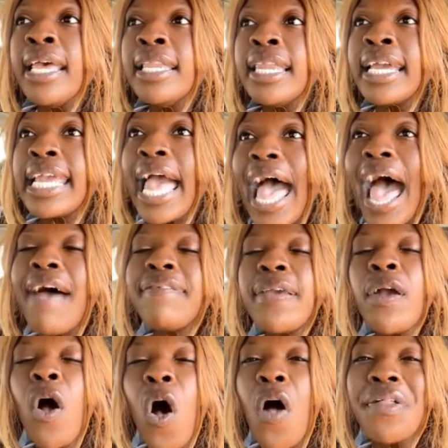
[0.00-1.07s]
Like having
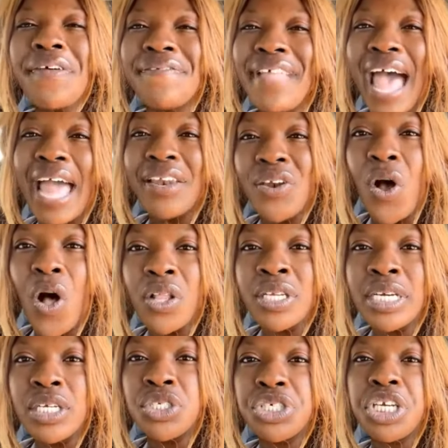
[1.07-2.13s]
all of that
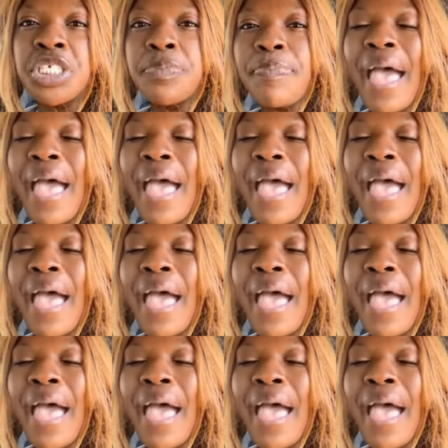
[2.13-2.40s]
knowledge is